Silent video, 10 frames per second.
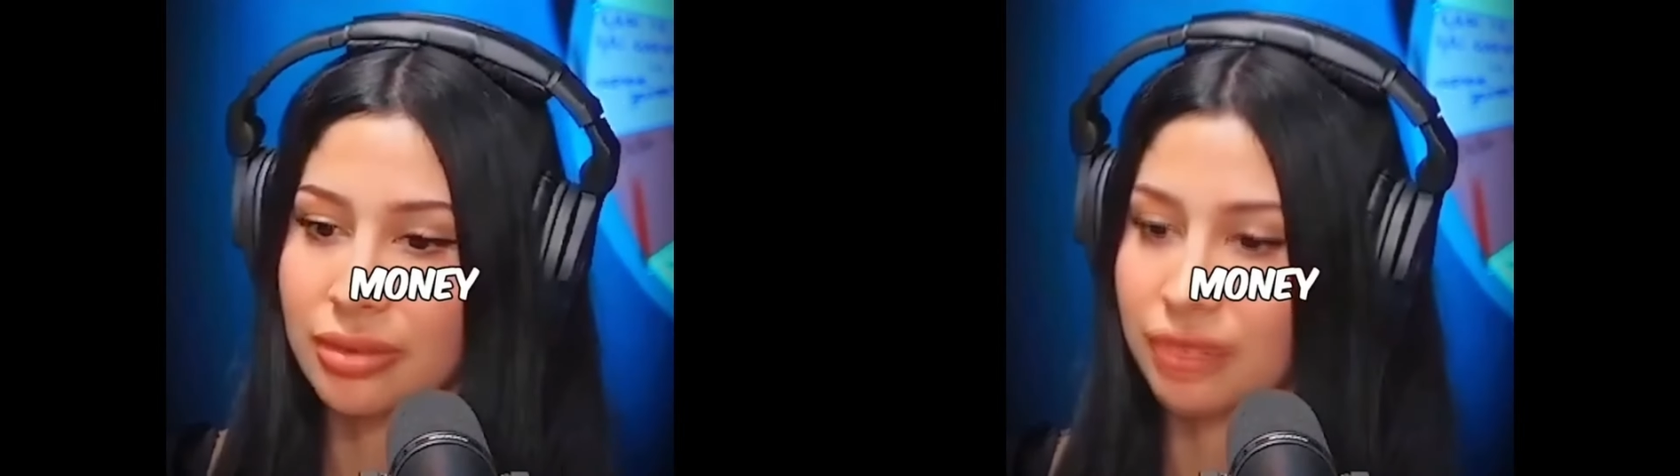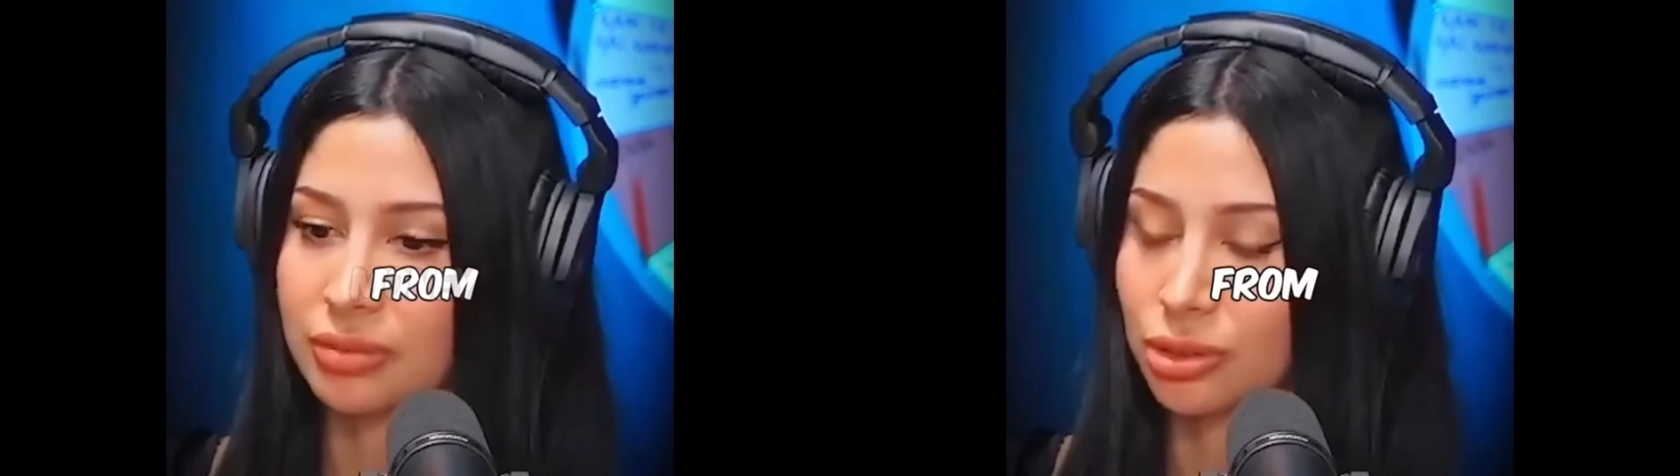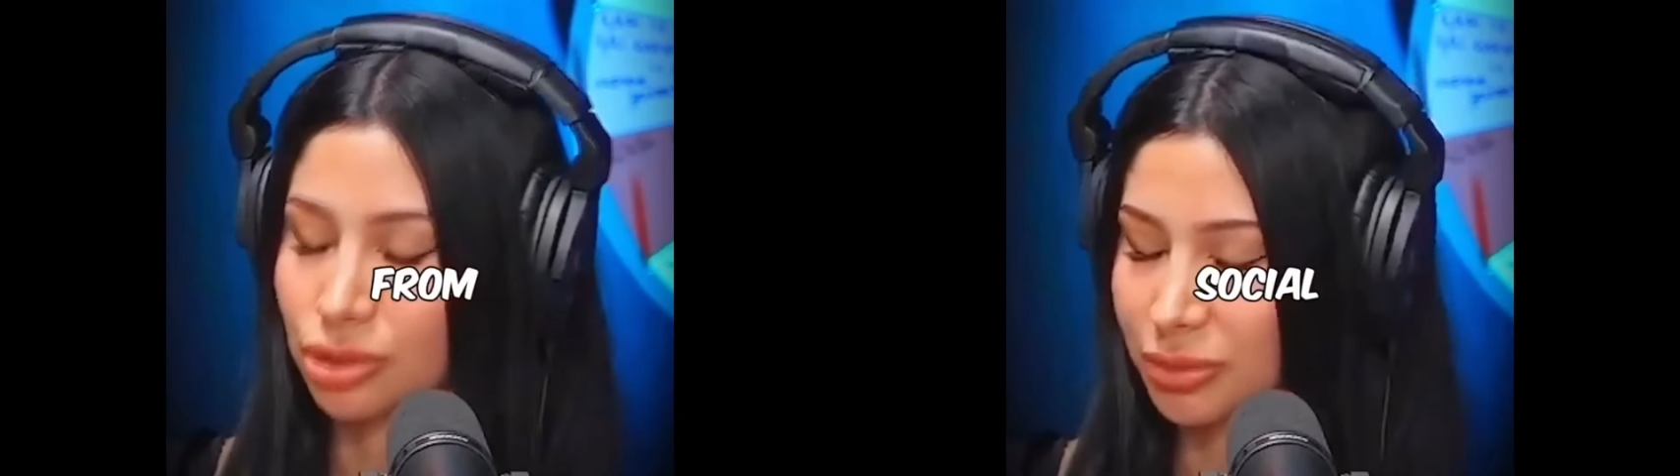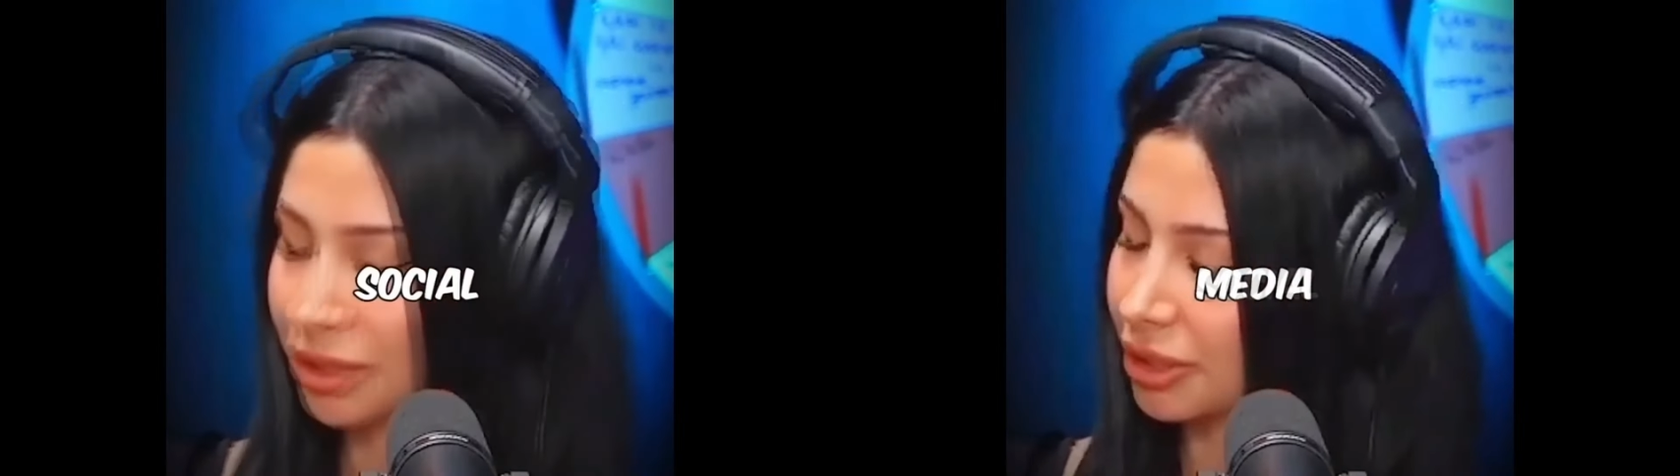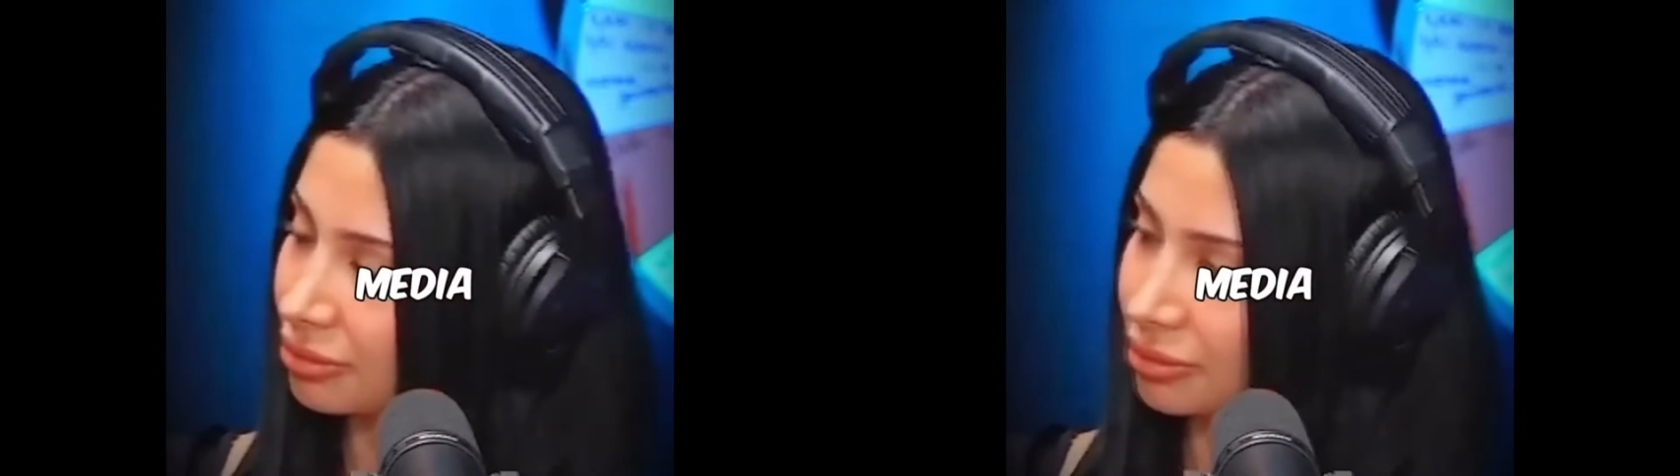money from
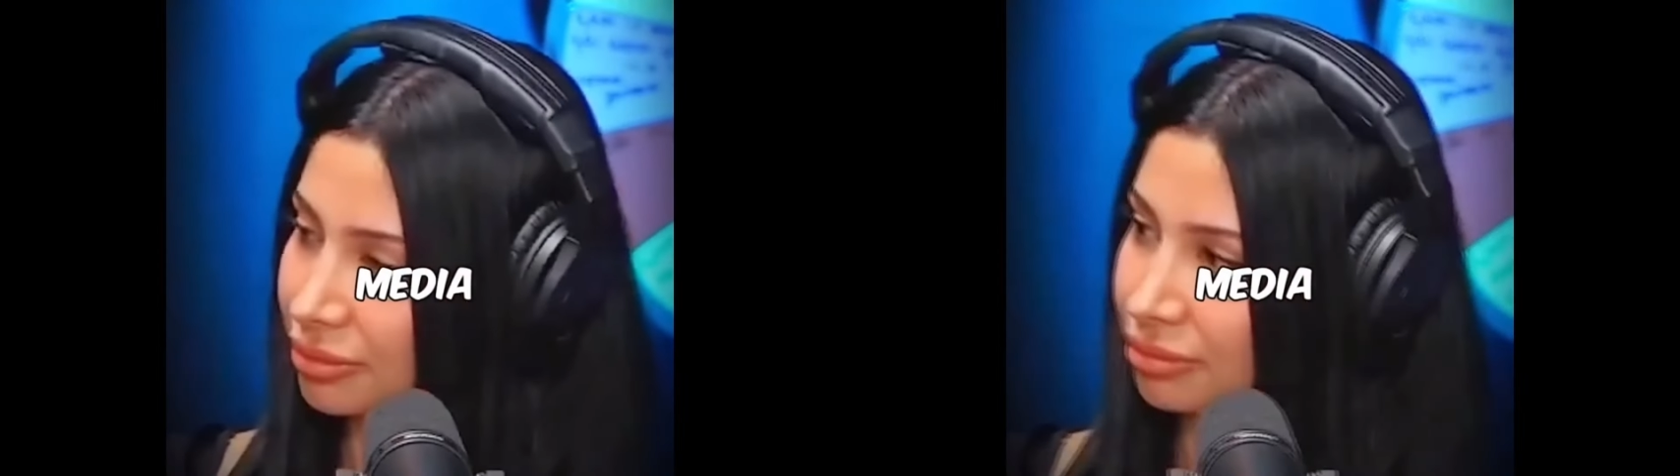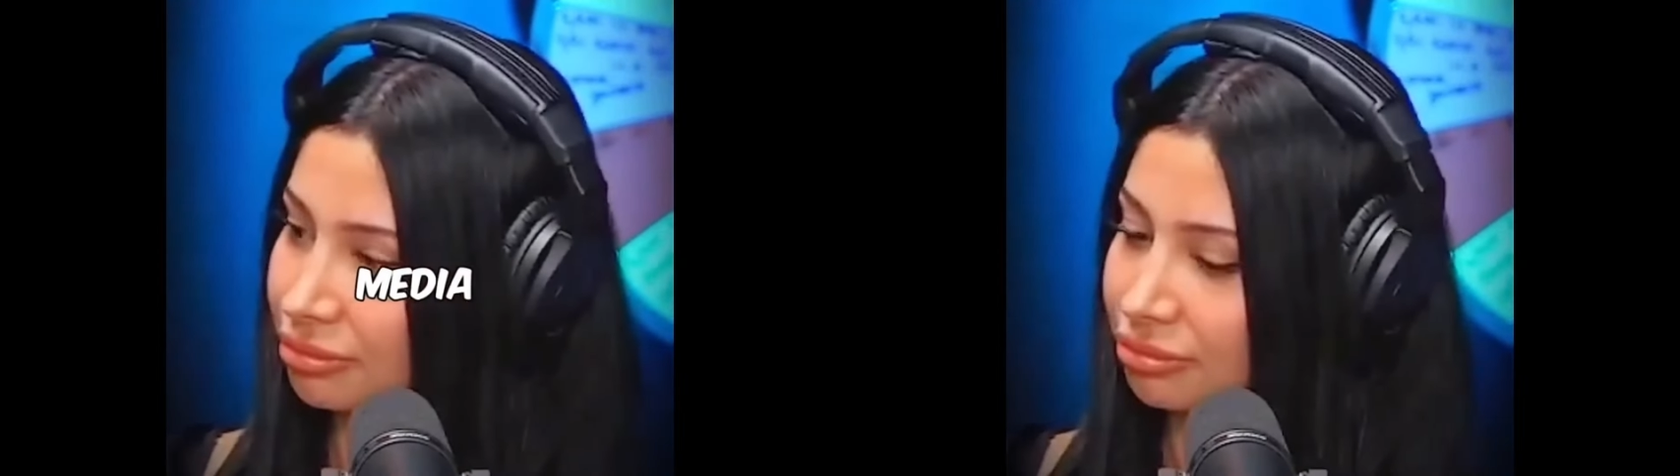social media.